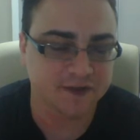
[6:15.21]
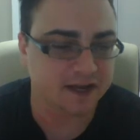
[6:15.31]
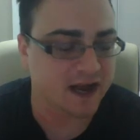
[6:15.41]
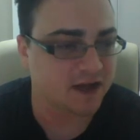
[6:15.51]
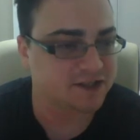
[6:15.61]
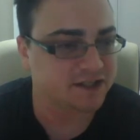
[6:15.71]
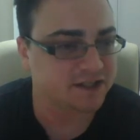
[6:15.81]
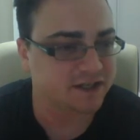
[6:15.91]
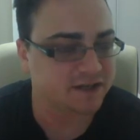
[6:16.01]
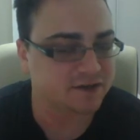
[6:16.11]
technology
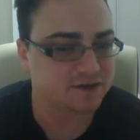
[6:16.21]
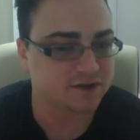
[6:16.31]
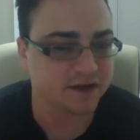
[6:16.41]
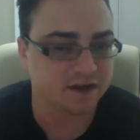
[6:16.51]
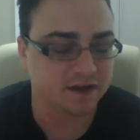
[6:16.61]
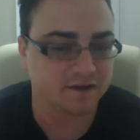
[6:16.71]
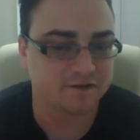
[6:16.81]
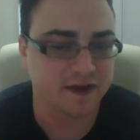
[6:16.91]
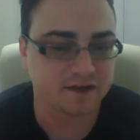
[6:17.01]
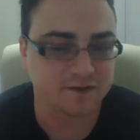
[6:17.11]
in the industry in
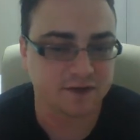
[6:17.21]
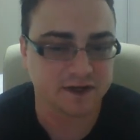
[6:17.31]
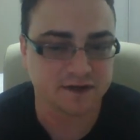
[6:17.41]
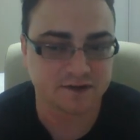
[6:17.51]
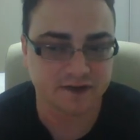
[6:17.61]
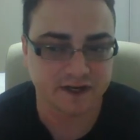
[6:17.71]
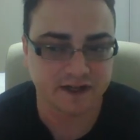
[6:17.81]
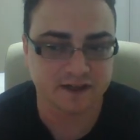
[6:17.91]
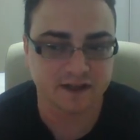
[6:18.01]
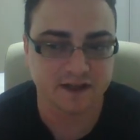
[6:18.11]
the fast food industry,
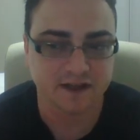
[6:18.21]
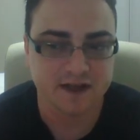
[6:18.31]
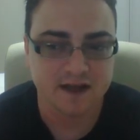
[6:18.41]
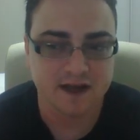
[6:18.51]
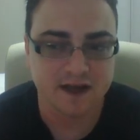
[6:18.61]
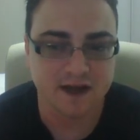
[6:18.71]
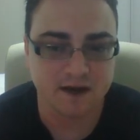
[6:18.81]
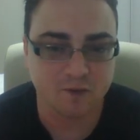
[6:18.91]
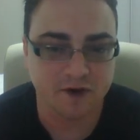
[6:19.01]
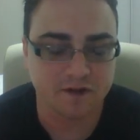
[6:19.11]
and I think
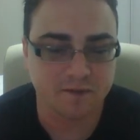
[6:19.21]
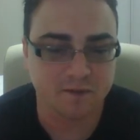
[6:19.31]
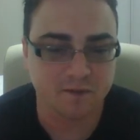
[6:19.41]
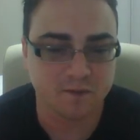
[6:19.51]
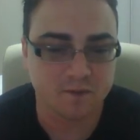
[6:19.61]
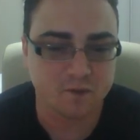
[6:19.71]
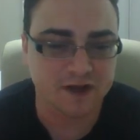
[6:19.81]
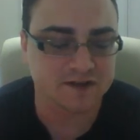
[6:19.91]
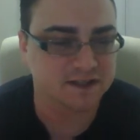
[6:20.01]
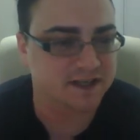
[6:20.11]
one of the
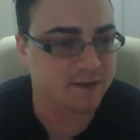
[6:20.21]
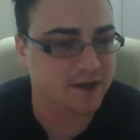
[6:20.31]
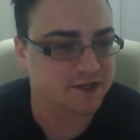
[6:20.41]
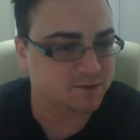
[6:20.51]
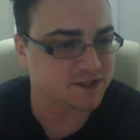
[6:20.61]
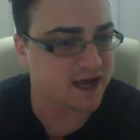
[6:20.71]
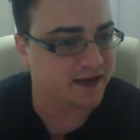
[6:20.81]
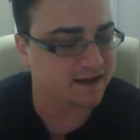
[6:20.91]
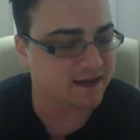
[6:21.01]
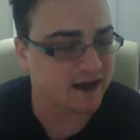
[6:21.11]
restaurants that I mentioned was
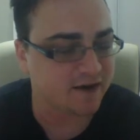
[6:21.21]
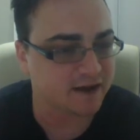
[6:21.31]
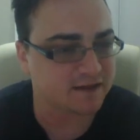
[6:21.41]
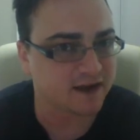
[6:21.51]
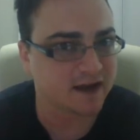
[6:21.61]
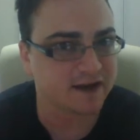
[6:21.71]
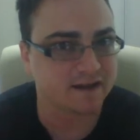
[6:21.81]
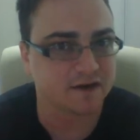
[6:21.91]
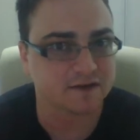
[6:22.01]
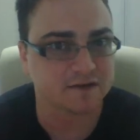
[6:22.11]
Heidi Lau, and I think
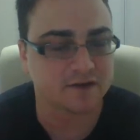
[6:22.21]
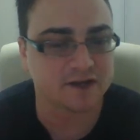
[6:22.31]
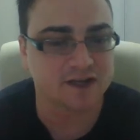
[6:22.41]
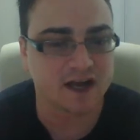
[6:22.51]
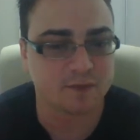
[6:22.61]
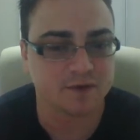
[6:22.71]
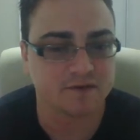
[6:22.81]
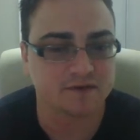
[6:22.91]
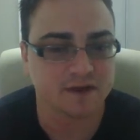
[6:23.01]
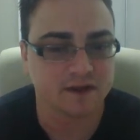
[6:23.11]
Heidi Lau does a great job
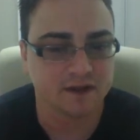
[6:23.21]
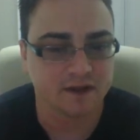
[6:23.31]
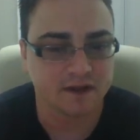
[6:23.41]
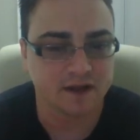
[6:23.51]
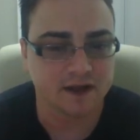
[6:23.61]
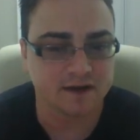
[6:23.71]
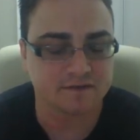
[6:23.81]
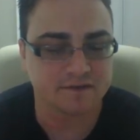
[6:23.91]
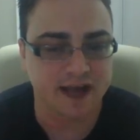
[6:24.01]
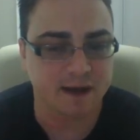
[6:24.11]
of kind
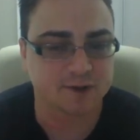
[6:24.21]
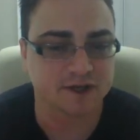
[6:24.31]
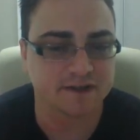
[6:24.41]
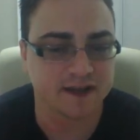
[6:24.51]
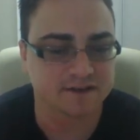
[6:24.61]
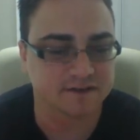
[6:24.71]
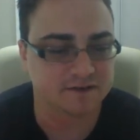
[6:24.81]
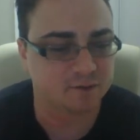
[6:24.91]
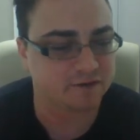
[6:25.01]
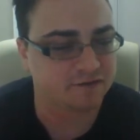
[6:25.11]
of capturing the
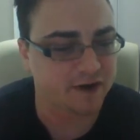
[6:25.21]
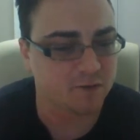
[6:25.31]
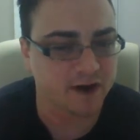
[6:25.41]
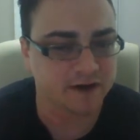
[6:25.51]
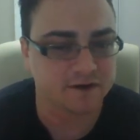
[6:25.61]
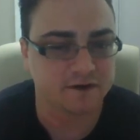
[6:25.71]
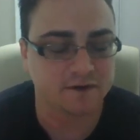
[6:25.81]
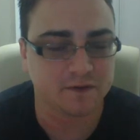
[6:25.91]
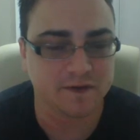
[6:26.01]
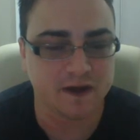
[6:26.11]
essence of what Fred wanted to
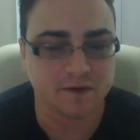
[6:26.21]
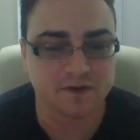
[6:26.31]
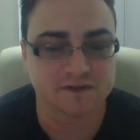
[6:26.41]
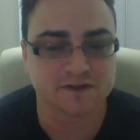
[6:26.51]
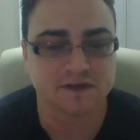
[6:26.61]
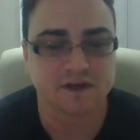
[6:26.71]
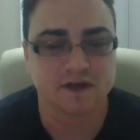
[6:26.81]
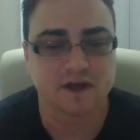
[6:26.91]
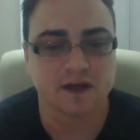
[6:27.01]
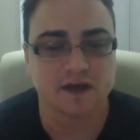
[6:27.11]
do, and that was
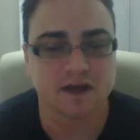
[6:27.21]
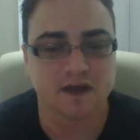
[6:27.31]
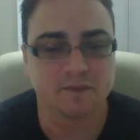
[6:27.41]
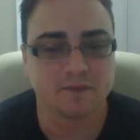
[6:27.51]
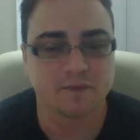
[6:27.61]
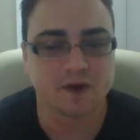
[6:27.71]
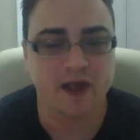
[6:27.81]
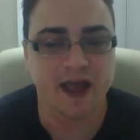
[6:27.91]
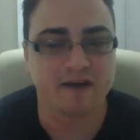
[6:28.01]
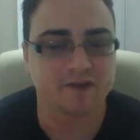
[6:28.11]

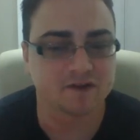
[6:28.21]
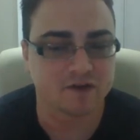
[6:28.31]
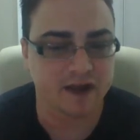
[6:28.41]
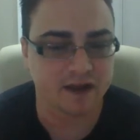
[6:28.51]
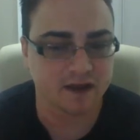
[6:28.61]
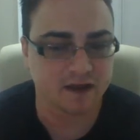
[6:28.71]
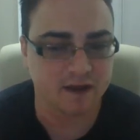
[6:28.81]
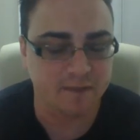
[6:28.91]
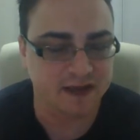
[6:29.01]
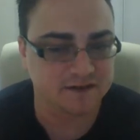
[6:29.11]
have this great,
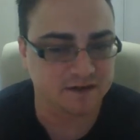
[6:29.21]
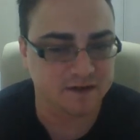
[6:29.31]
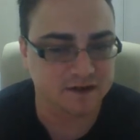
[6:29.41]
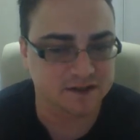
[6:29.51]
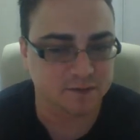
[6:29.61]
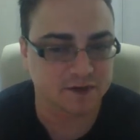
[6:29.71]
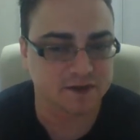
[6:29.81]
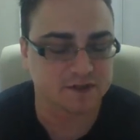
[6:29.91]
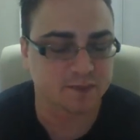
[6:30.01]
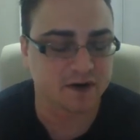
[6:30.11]
amazing customer
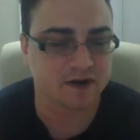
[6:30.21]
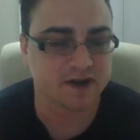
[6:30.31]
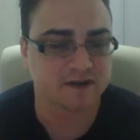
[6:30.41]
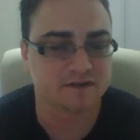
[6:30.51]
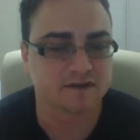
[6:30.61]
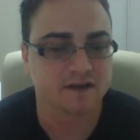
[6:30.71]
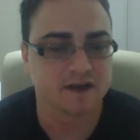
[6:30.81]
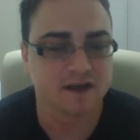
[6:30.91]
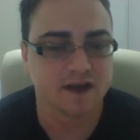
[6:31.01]
experience,